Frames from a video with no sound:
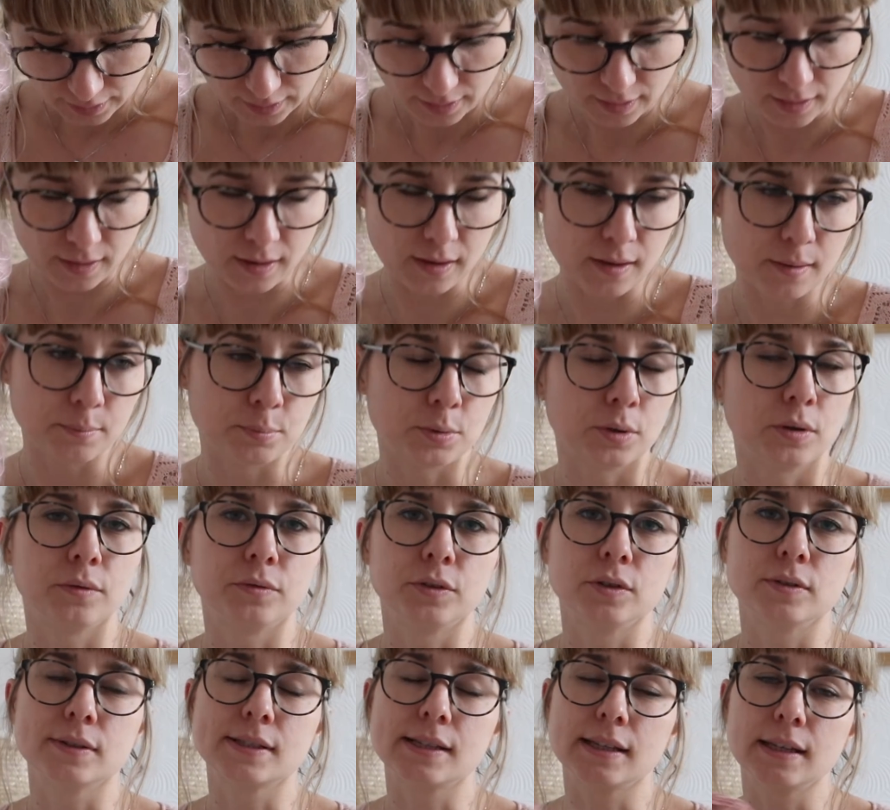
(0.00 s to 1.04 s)
but
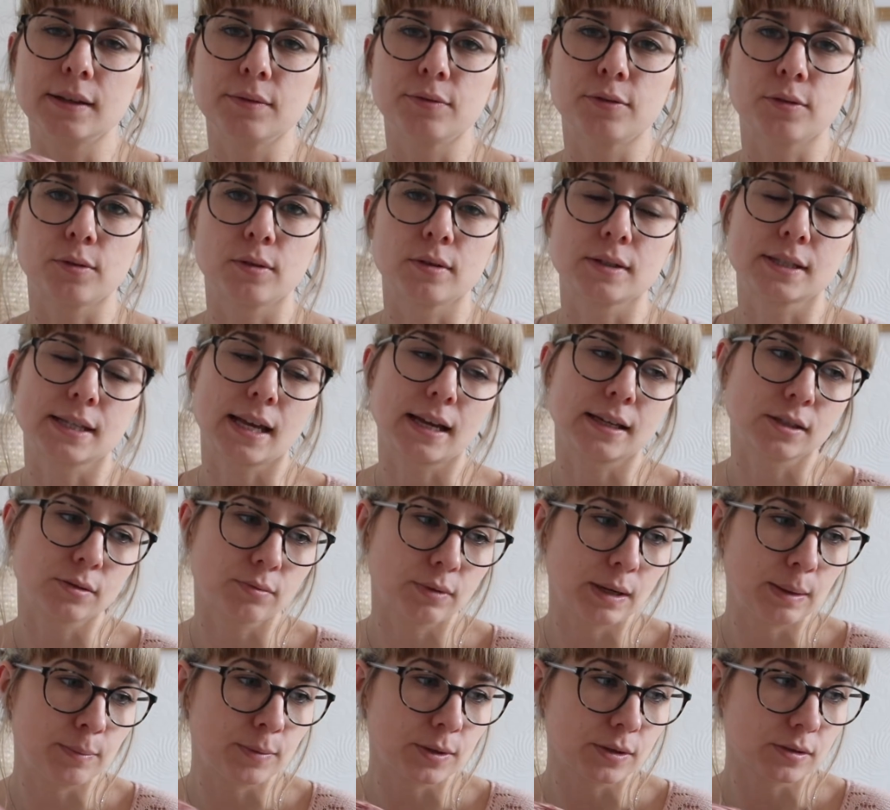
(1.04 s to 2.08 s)
obviously for the size
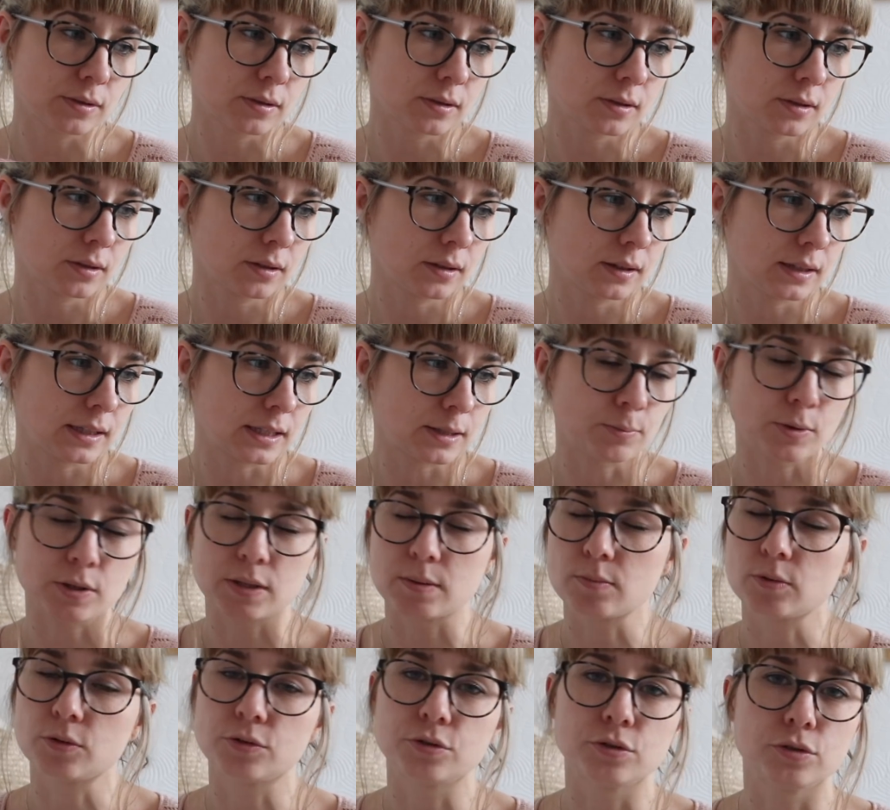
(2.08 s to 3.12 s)
3 months it's
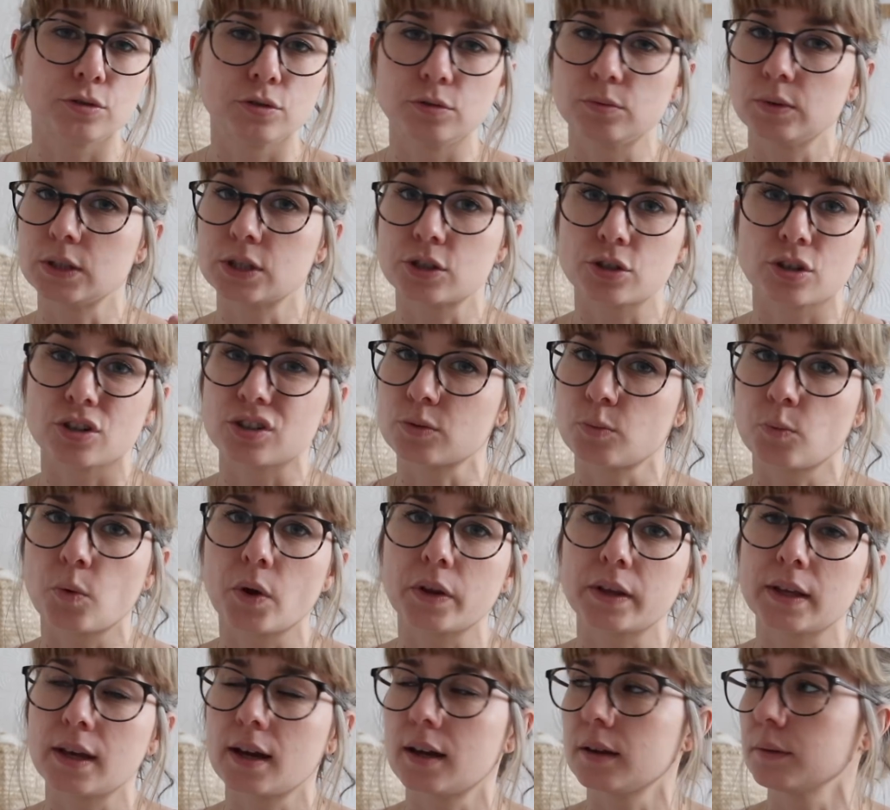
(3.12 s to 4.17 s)
possible to do with just
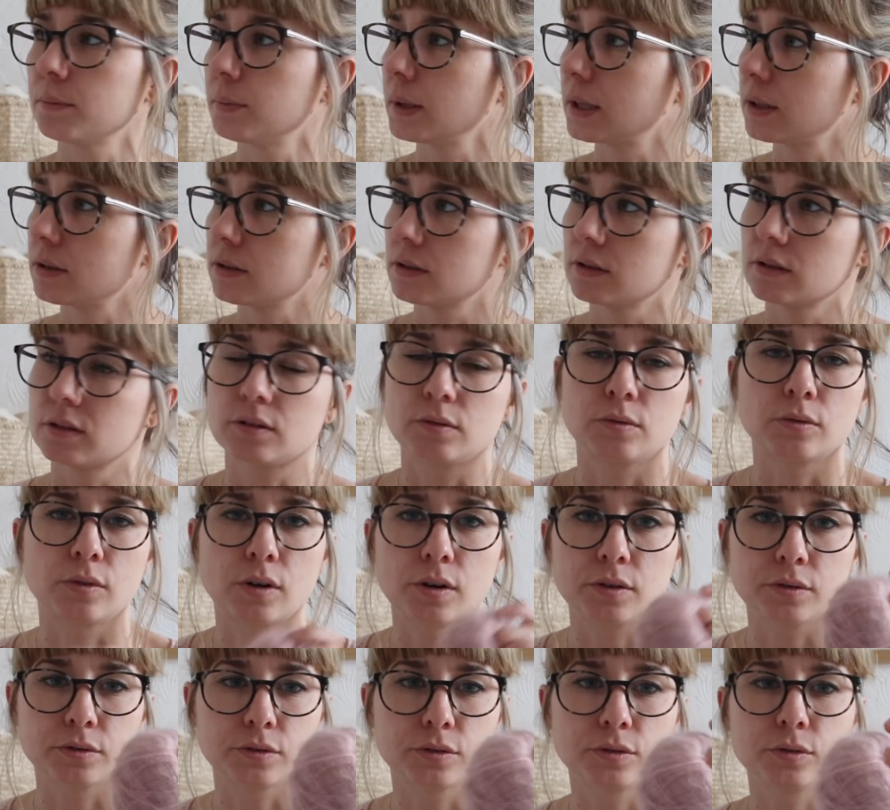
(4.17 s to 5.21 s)
1 yarn because you don't
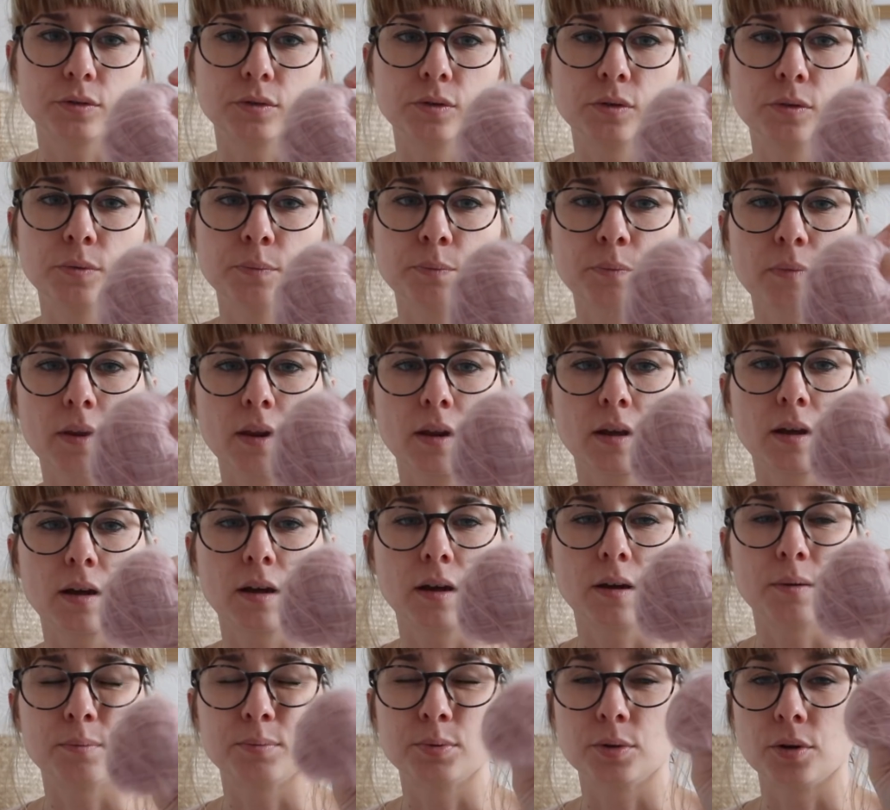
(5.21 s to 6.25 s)
want to
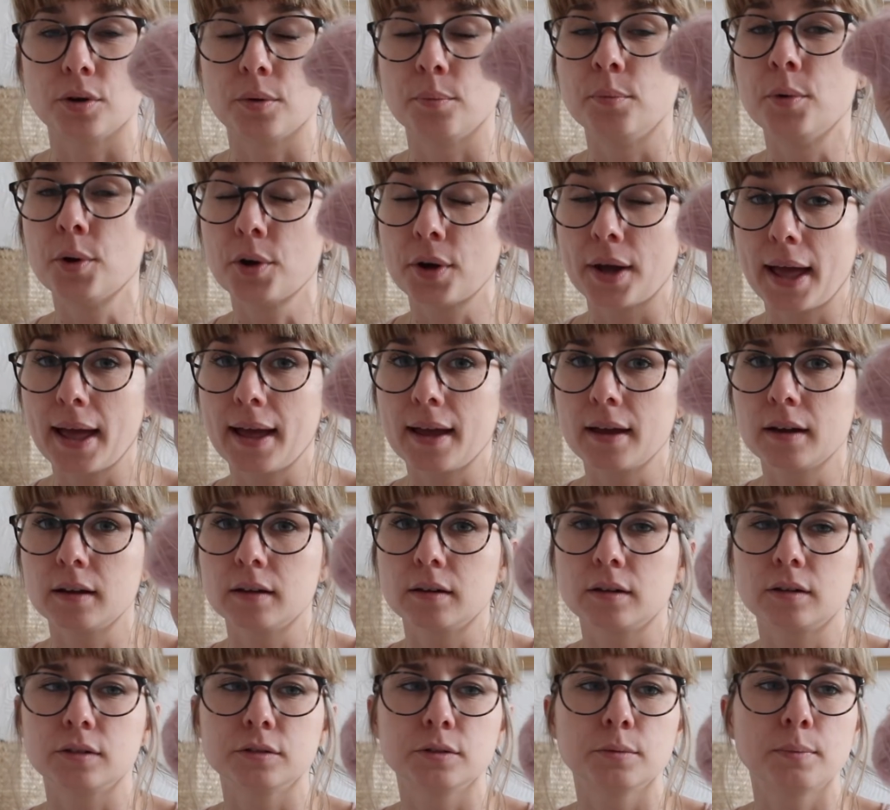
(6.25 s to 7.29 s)
put more hair
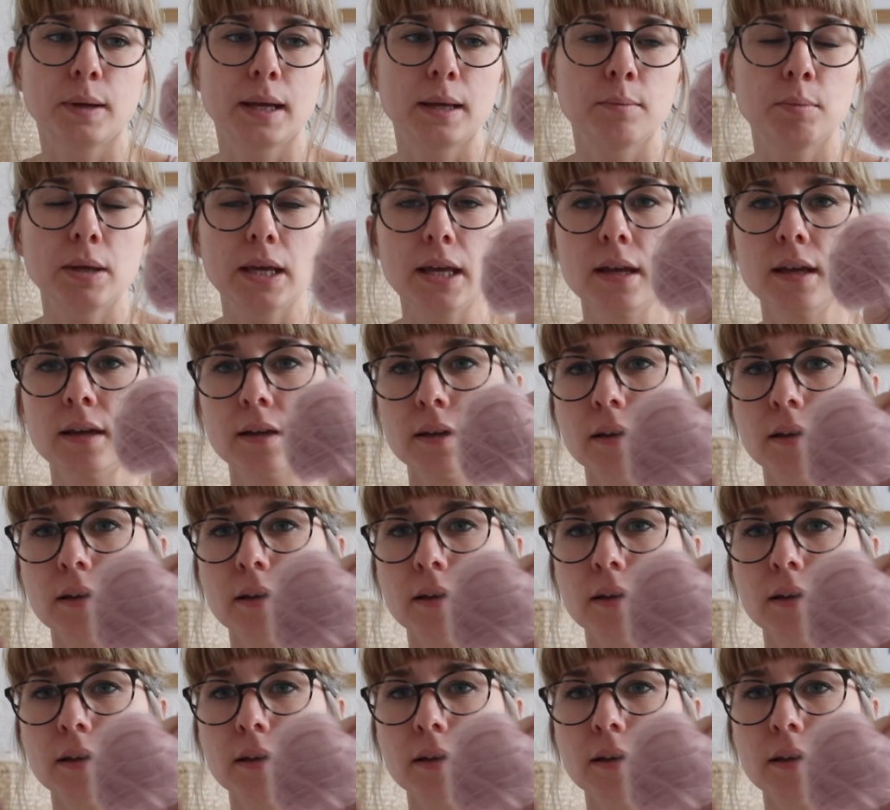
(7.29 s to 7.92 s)
on the baby.